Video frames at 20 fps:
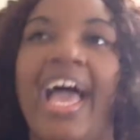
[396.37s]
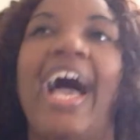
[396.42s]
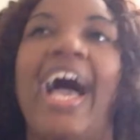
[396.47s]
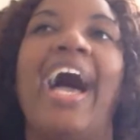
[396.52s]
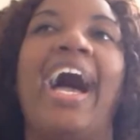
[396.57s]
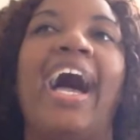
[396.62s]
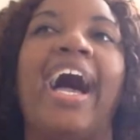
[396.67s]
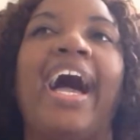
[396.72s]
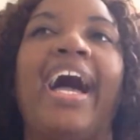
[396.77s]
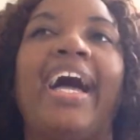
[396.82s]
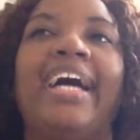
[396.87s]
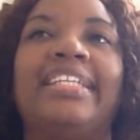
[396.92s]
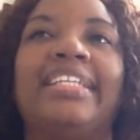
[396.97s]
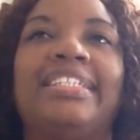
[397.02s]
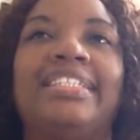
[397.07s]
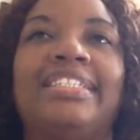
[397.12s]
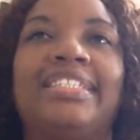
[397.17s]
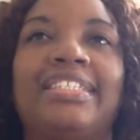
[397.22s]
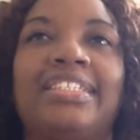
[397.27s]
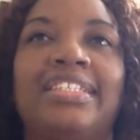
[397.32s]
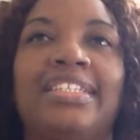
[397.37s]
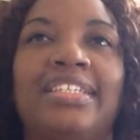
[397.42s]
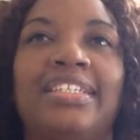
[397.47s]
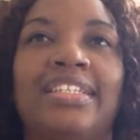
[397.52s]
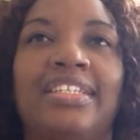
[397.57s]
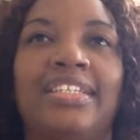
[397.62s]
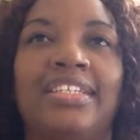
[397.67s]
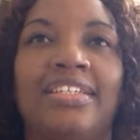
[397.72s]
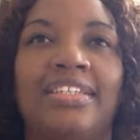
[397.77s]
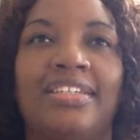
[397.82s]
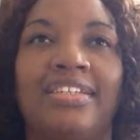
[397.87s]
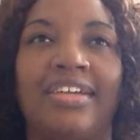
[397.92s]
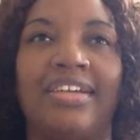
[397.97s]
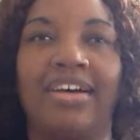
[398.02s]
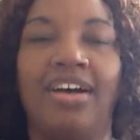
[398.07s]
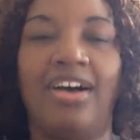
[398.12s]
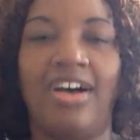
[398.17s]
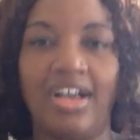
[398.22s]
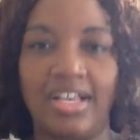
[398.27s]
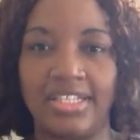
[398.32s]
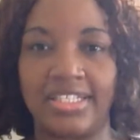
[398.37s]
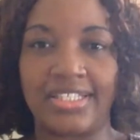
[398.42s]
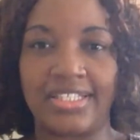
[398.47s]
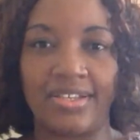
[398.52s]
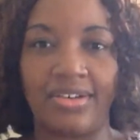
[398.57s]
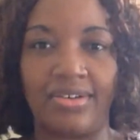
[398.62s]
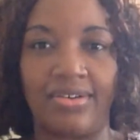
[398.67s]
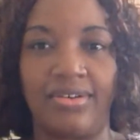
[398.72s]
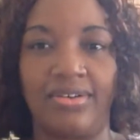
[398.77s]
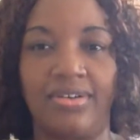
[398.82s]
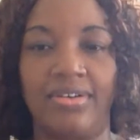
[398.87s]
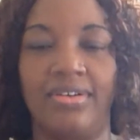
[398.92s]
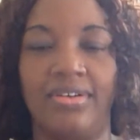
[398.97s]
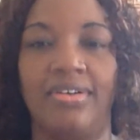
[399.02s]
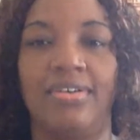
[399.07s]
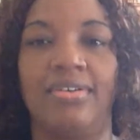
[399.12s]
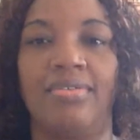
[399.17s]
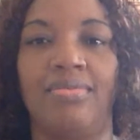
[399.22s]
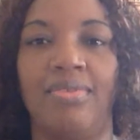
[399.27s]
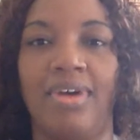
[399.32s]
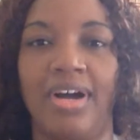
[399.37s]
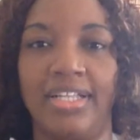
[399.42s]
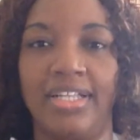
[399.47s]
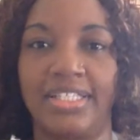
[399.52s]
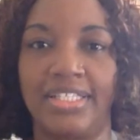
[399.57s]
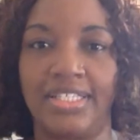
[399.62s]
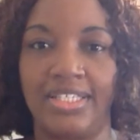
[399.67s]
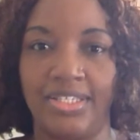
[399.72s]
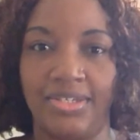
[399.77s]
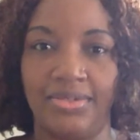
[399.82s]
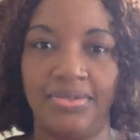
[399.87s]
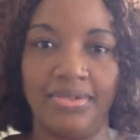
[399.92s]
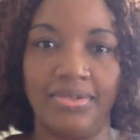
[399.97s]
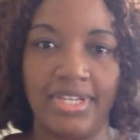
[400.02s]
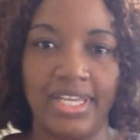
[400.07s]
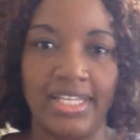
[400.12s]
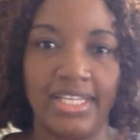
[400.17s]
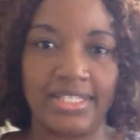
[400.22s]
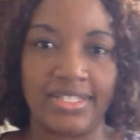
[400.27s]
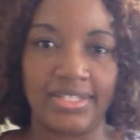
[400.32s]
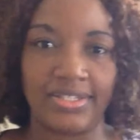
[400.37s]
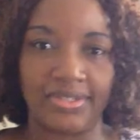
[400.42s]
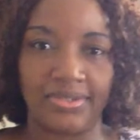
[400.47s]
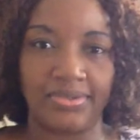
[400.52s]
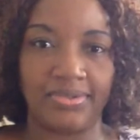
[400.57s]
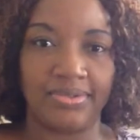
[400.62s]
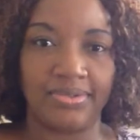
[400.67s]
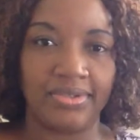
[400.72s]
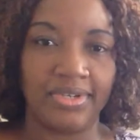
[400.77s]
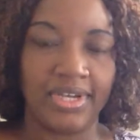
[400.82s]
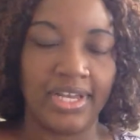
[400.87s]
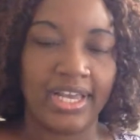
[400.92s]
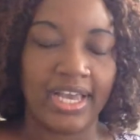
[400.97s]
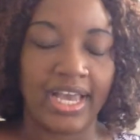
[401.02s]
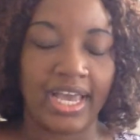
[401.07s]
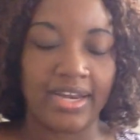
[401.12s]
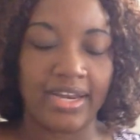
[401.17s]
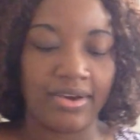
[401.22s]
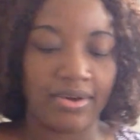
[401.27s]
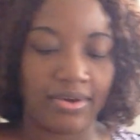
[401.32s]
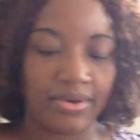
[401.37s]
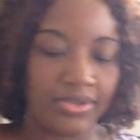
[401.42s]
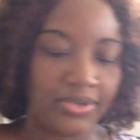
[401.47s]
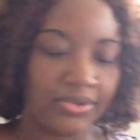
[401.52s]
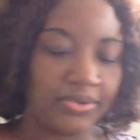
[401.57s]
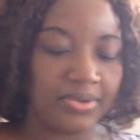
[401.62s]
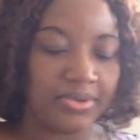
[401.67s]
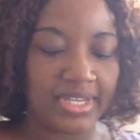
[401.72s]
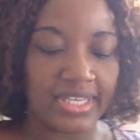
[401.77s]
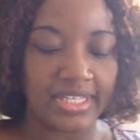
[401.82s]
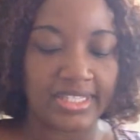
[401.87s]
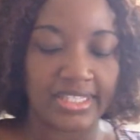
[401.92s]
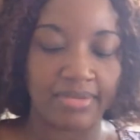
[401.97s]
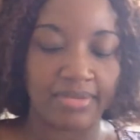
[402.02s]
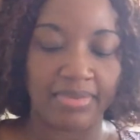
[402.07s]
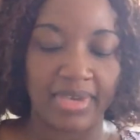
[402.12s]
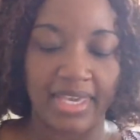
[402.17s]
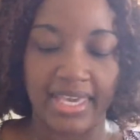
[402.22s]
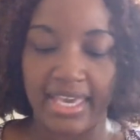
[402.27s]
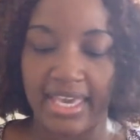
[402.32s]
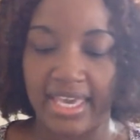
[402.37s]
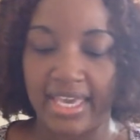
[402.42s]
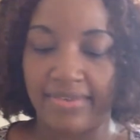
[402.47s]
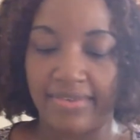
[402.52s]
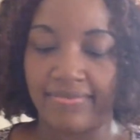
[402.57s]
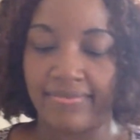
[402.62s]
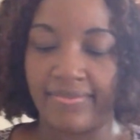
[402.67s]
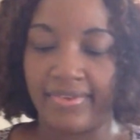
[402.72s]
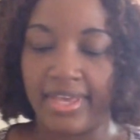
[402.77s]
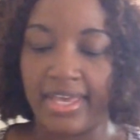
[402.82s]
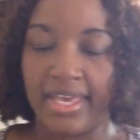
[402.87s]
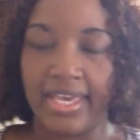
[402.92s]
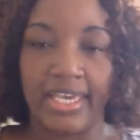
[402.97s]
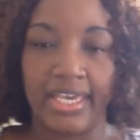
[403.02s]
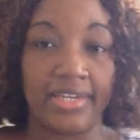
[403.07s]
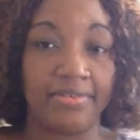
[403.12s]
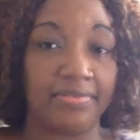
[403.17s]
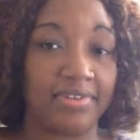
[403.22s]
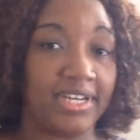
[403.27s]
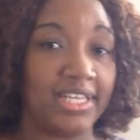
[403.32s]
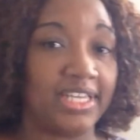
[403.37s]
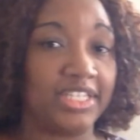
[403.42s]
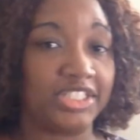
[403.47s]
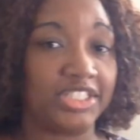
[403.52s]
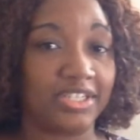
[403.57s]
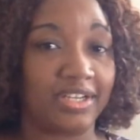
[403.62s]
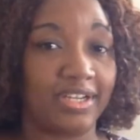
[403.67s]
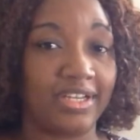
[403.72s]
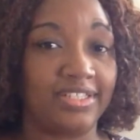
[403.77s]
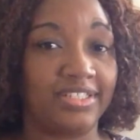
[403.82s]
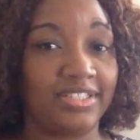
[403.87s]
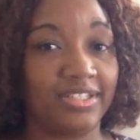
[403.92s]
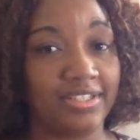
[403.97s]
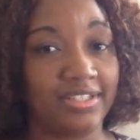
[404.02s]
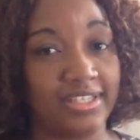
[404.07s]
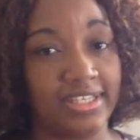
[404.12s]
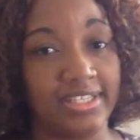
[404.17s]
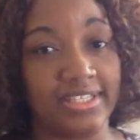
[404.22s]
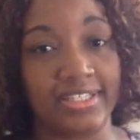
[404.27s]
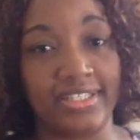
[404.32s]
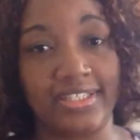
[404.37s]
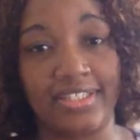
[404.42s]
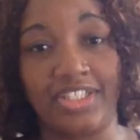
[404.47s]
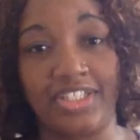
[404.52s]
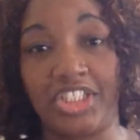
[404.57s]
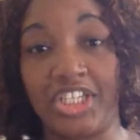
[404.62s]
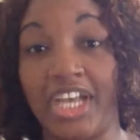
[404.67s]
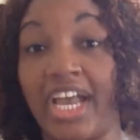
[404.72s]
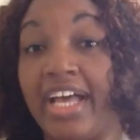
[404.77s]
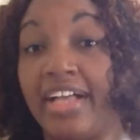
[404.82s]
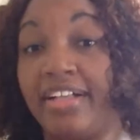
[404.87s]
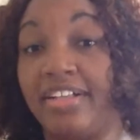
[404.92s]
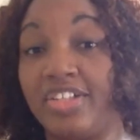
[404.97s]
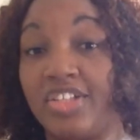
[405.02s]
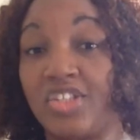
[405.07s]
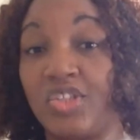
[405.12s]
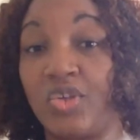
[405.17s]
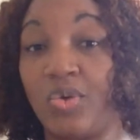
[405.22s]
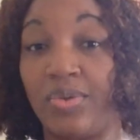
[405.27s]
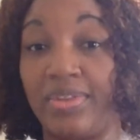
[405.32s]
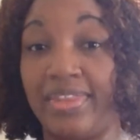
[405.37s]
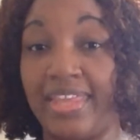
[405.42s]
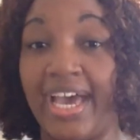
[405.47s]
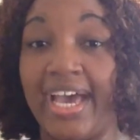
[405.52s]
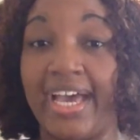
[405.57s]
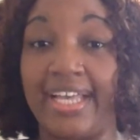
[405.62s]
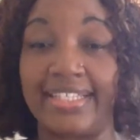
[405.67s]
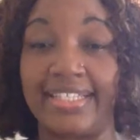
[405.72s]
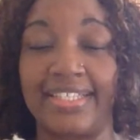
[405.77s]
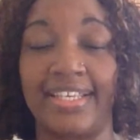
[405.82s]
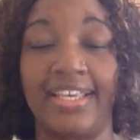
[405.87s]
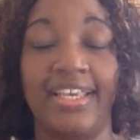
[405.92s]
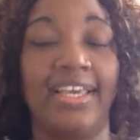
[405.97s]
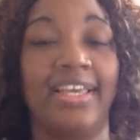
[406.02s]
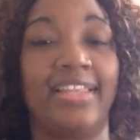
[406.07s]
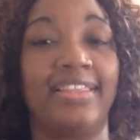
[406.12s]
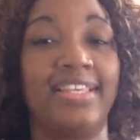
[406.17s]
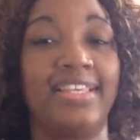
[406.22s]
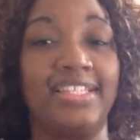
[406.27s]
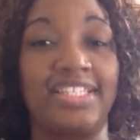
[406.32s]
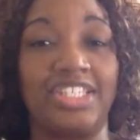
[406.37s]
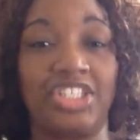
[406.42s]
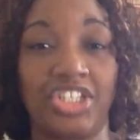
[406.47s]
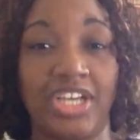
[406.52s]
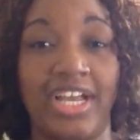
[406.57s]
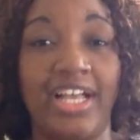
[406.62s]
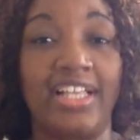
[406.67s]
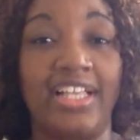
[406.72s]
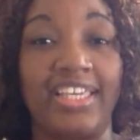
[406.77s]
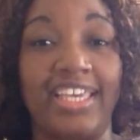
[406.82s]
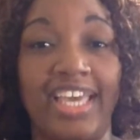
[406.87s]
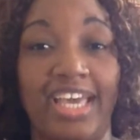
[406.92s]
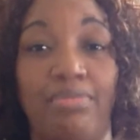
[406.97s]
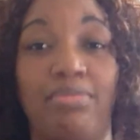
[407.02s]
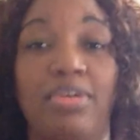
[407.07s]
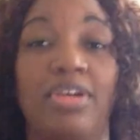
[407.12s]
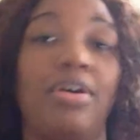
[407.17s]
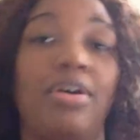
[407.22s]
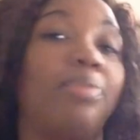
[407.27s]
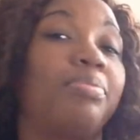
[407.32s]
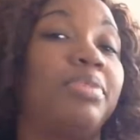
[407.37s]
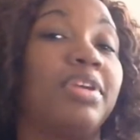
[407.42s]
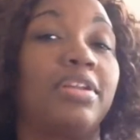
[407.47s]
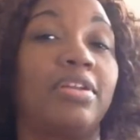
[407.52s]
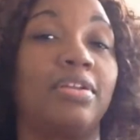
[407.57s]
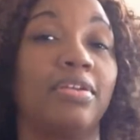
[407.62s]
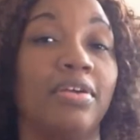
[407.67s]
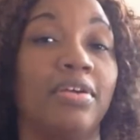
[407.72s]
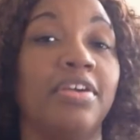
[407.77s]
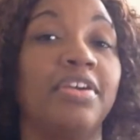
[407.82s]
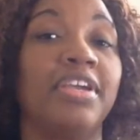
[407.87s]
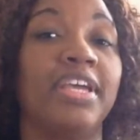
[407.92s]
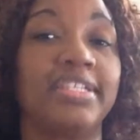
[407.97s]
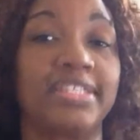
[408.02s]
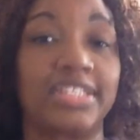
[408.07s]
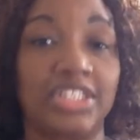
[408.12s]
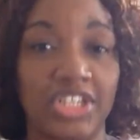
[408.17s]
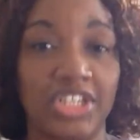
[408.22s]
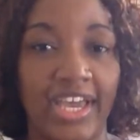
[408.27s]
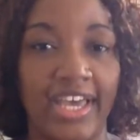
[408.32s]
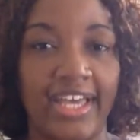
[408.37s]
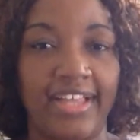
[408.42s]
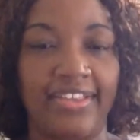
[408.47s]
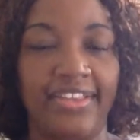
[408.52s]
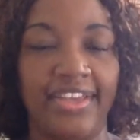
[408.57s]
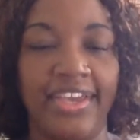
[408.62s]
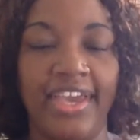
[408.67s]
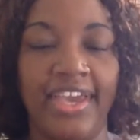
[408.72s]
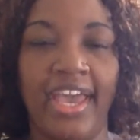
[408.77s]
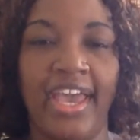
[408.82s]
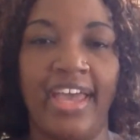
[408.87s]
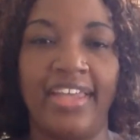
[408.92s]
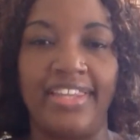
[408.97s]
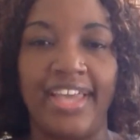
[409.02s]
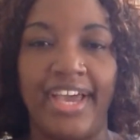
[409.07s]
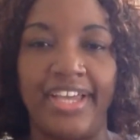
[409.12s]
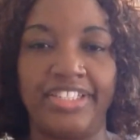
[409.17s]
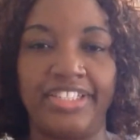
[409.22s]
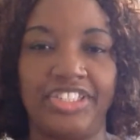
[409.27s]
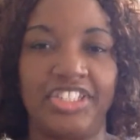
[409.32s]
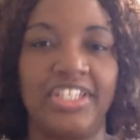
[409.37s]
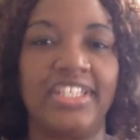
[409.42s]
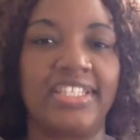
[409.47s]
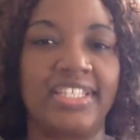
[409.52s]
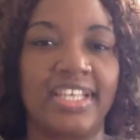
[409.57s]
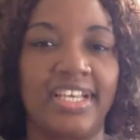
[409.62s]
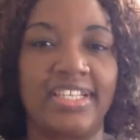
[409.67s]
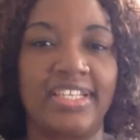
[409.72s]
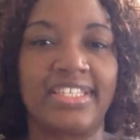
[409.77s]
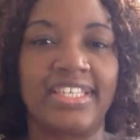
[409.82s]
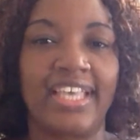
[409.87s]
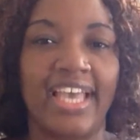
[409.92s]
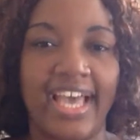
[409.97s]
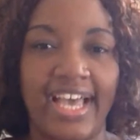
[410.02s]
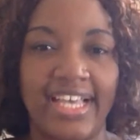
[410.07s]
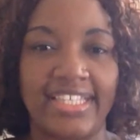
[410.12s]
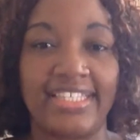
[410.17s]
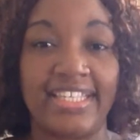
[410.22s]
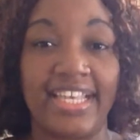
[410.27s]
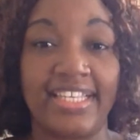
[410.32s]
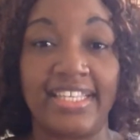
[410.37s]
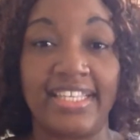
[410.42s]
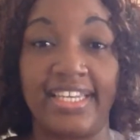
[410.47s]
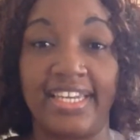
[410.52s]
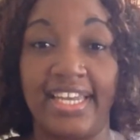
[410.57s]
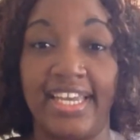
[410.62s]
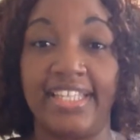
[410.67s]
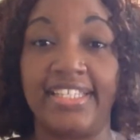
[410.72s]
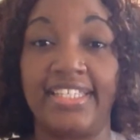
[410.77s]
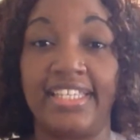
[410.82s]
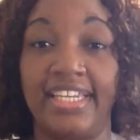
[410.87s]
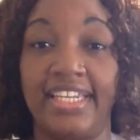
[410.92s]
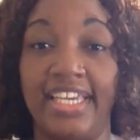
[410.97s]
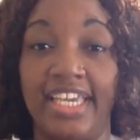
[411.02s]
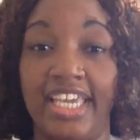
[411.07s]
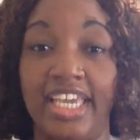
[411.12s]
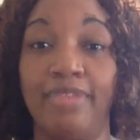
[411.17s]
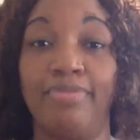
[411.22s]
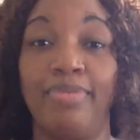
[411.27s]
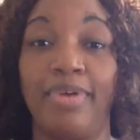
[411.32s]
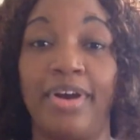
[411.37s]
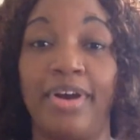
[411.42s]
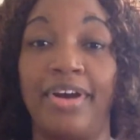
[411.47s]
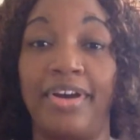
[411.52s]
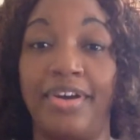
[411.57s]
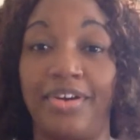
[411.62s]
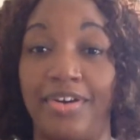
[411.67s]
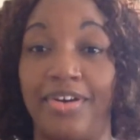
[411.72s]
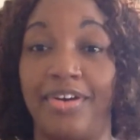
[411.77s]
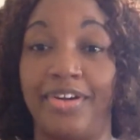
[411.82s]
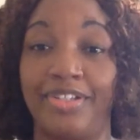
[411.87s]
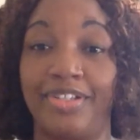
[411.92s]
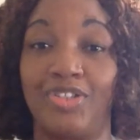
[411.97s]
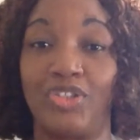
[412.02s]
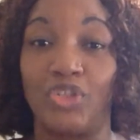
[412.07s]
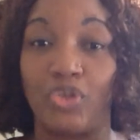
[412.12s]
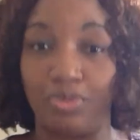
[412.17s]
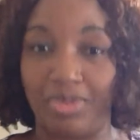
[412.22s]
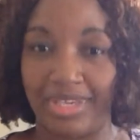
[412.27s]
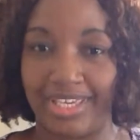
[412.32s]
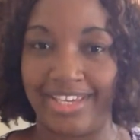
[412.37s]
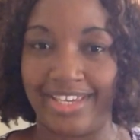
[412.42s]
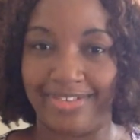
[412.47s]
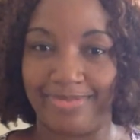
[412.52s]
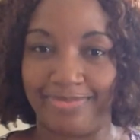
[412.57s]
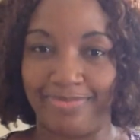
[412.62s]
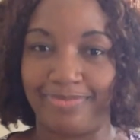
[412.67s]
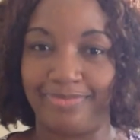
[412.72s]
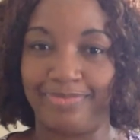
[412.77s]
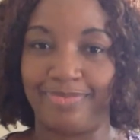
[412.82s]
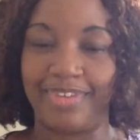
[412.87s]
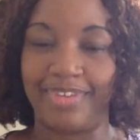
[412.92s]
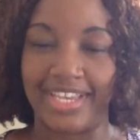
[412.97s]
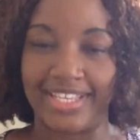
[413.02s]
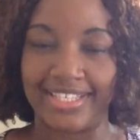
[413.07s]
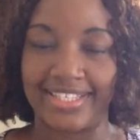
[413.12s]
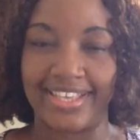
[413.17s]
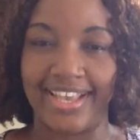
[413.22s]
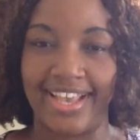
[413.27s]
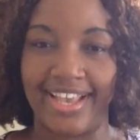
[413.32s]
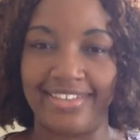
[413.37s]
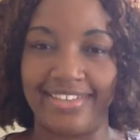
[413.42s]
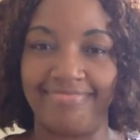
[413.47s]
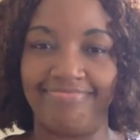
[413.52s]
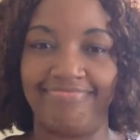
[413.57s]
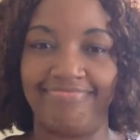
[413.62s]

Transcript: And also, what you need to do and how you need to behave in relation to this child so that this child can become the glorious child that Jesus has designated him or her to be. Praise God.